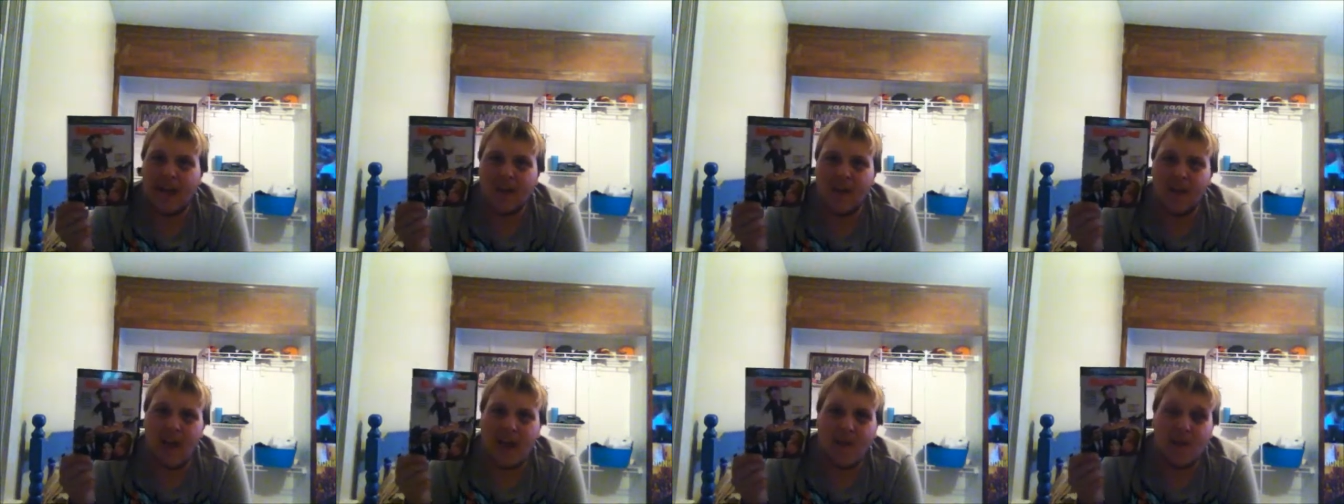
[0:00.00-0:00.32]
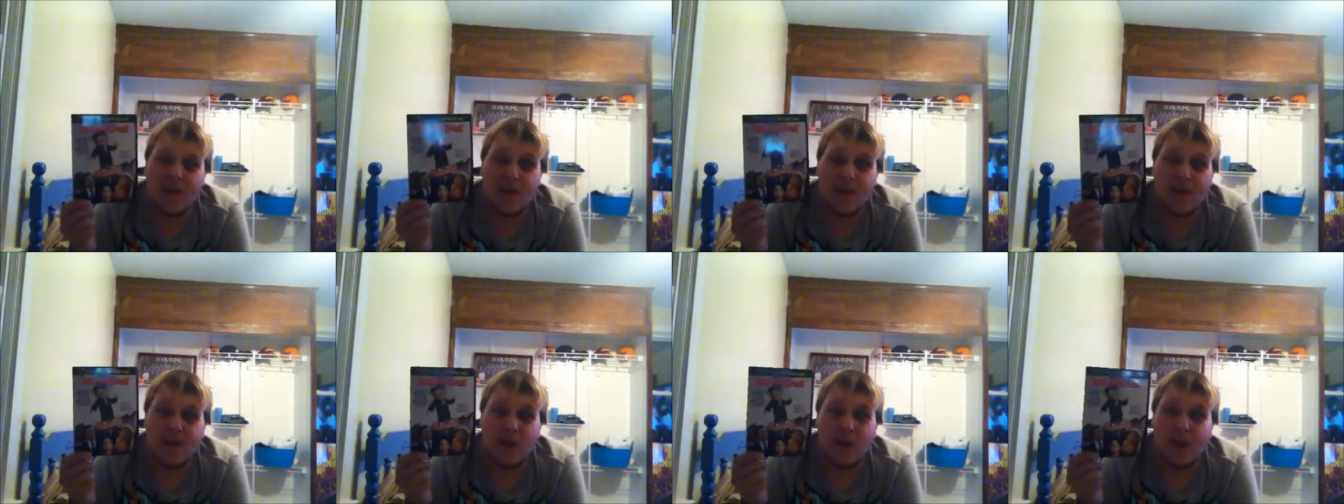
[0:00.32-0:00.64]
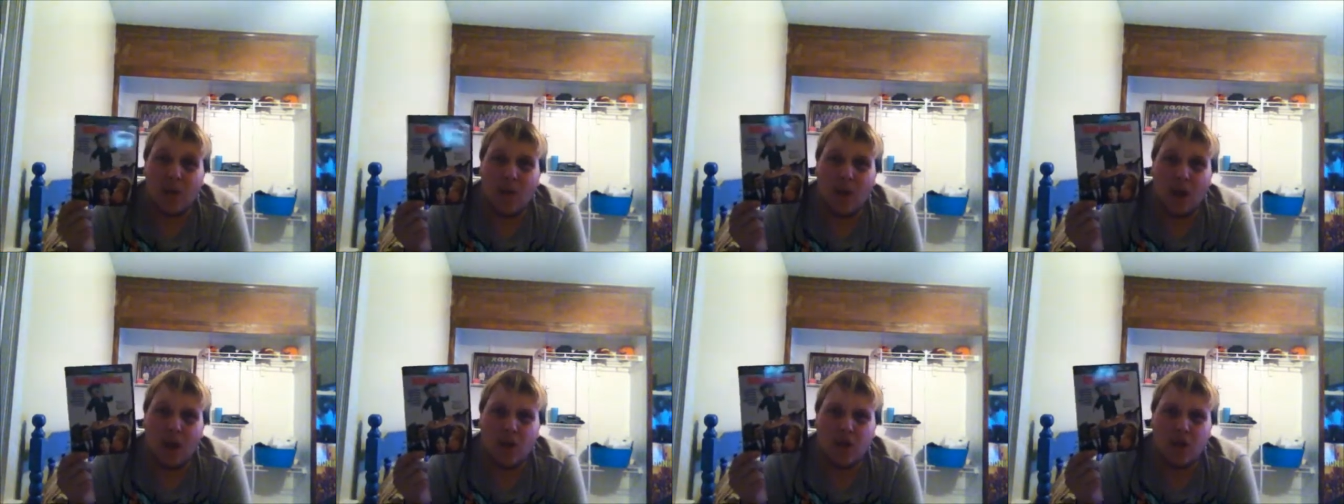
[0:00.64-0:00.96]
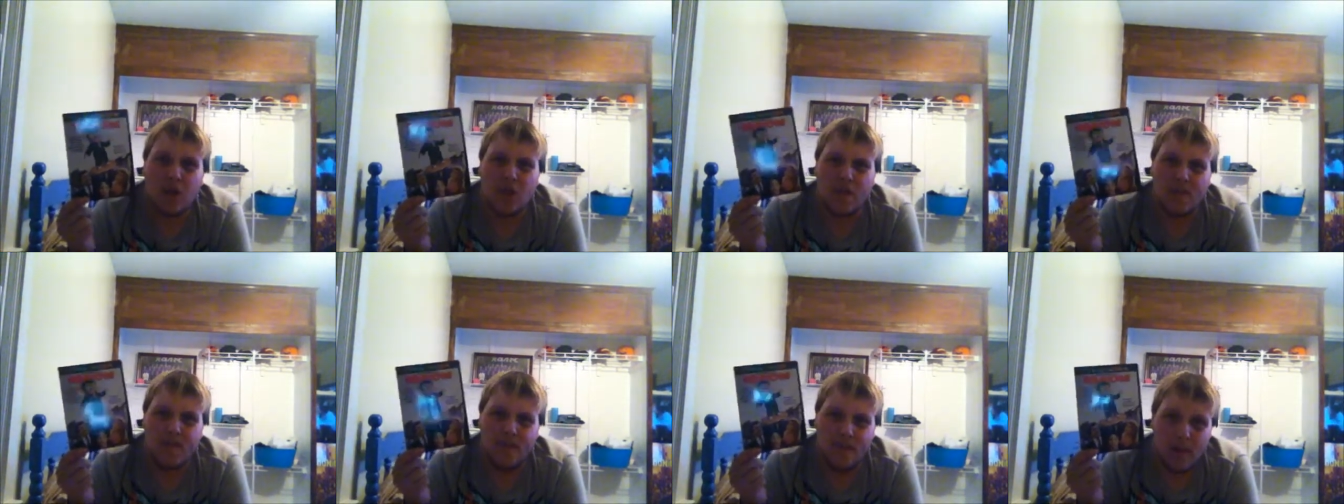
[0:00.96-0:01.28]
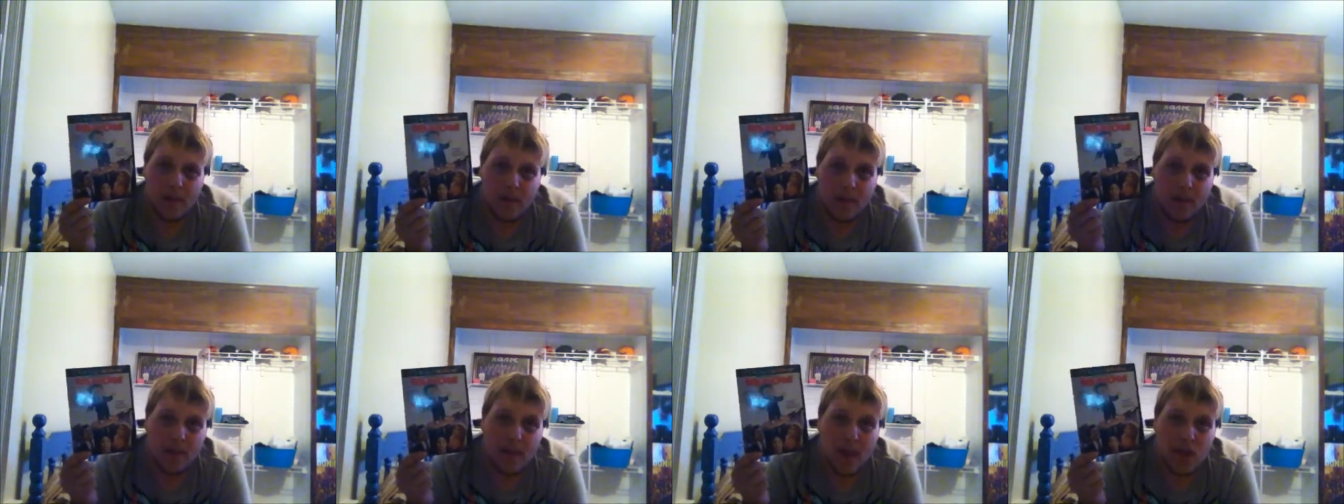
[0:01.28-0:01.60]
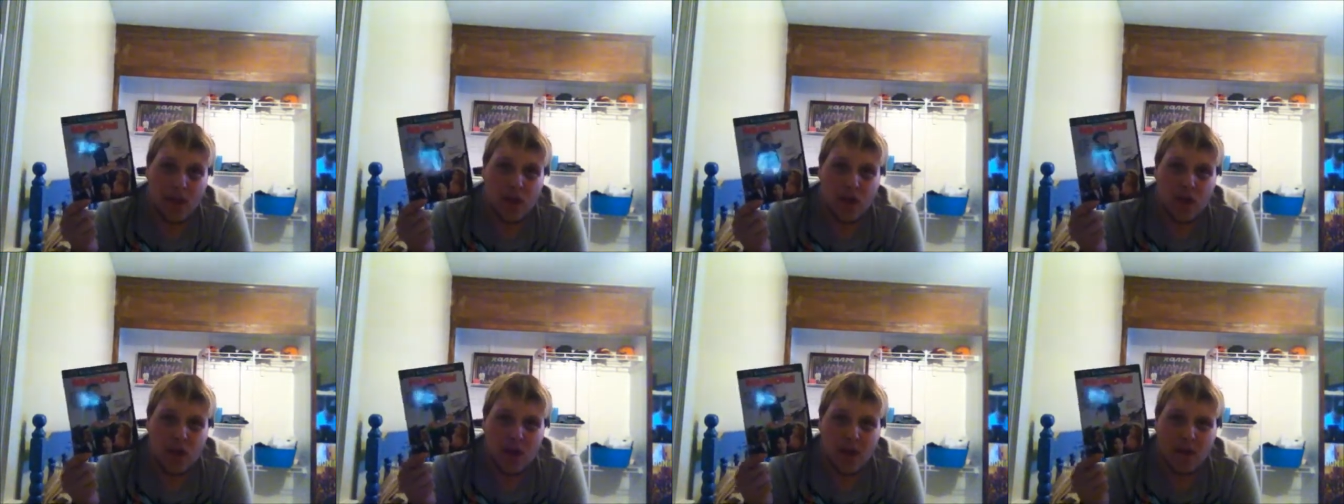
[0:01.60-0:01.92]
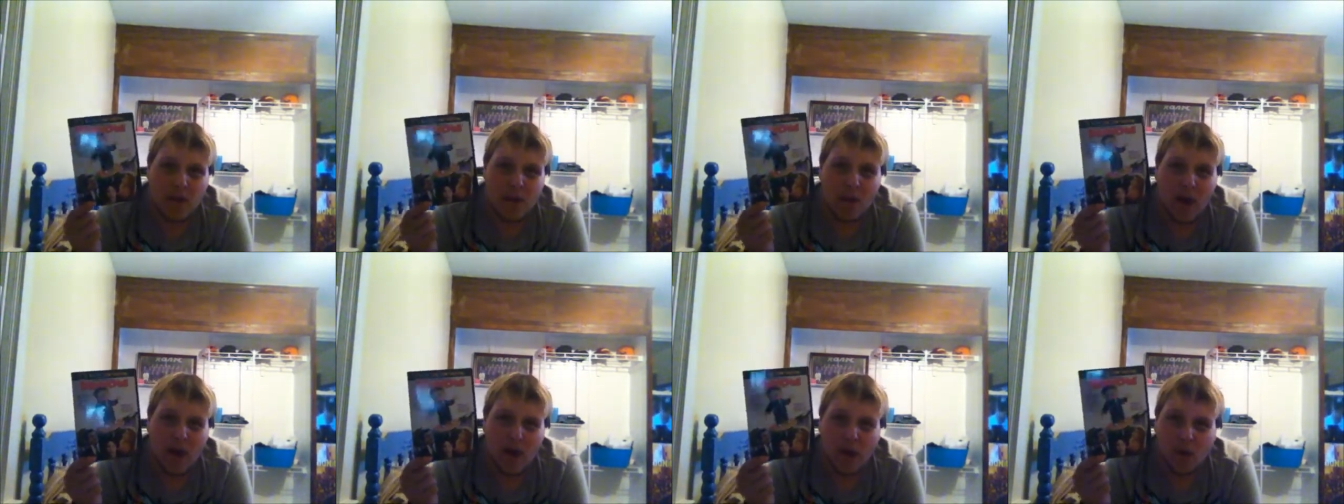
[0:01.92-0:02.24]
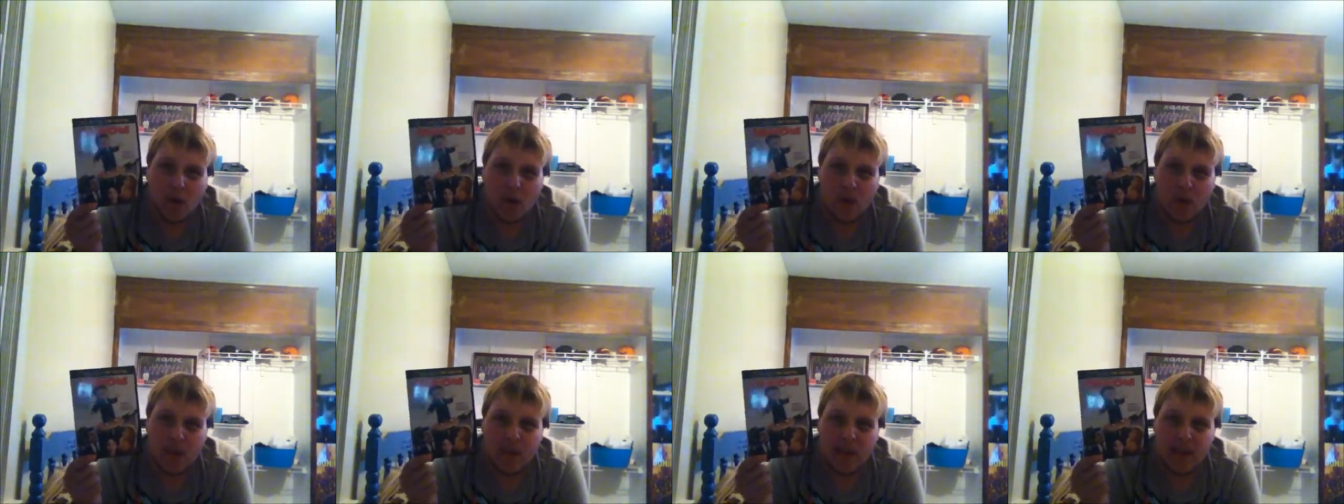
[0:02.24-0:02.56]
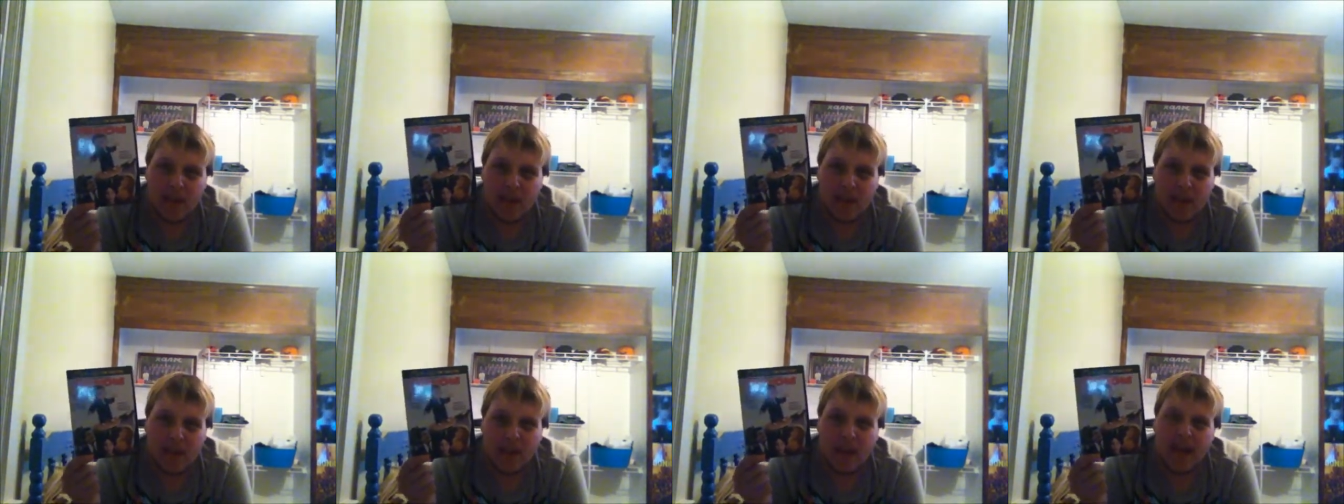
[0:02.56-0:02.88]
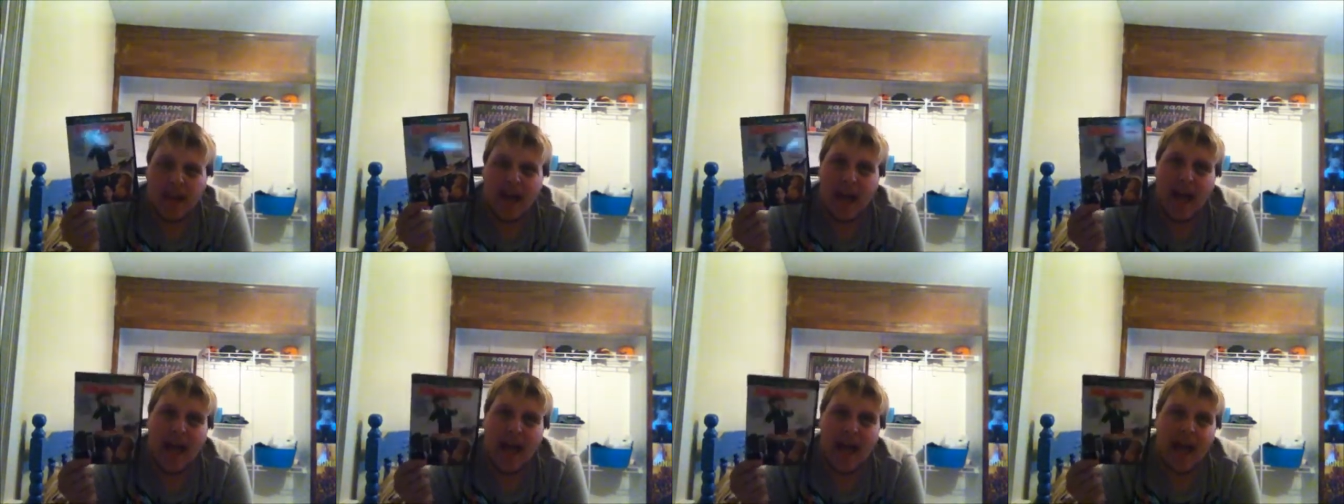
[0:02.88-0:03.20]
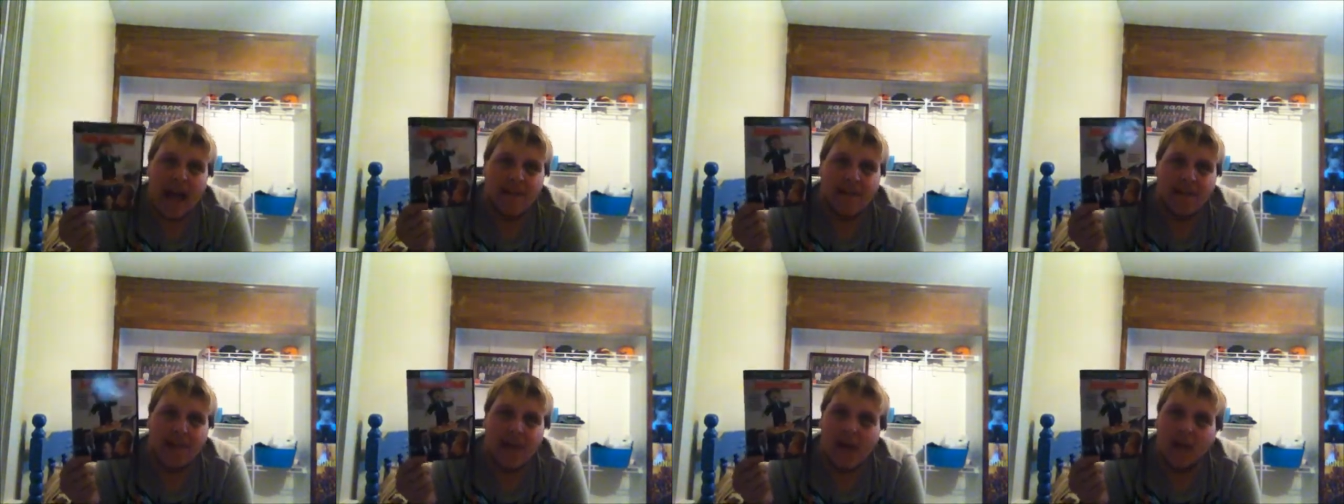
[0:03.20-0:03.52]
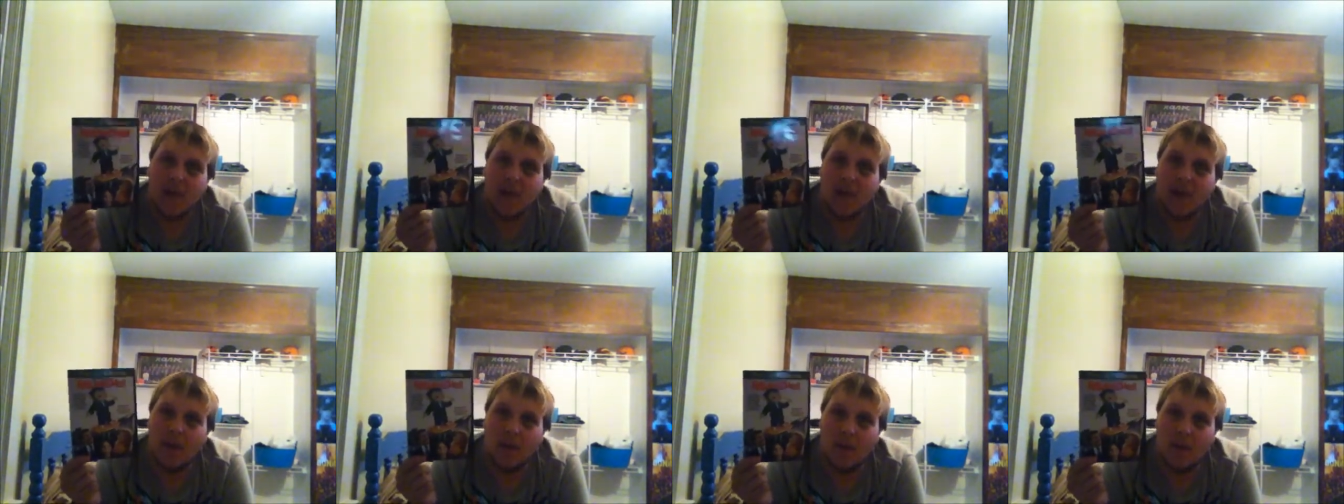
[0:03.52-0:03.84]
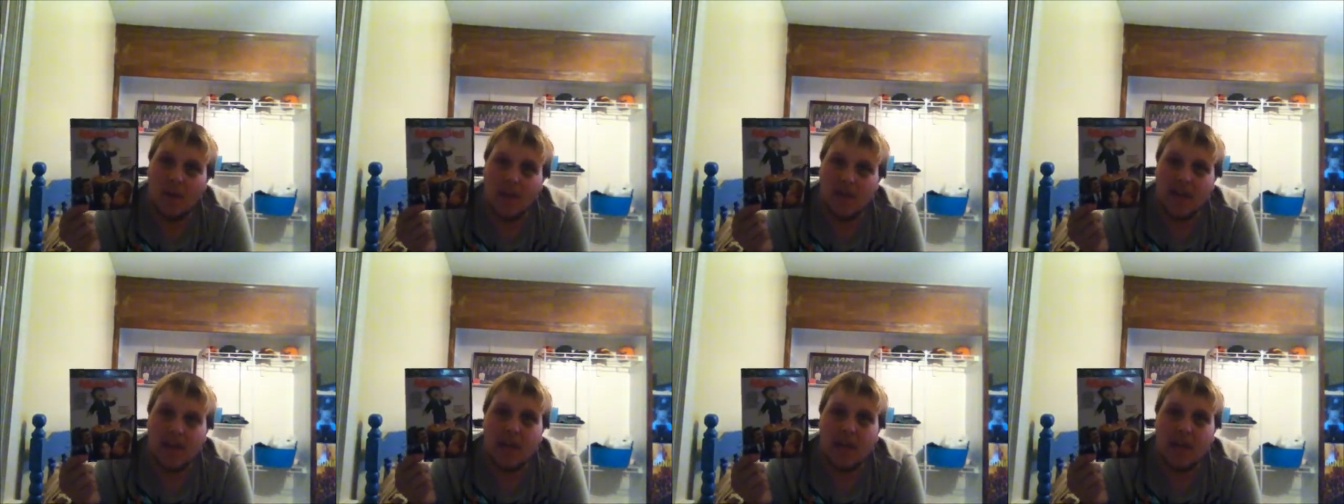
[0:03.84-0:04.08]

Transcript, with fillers: re I recently watched a film by Jim Wynorski. I forget what it was.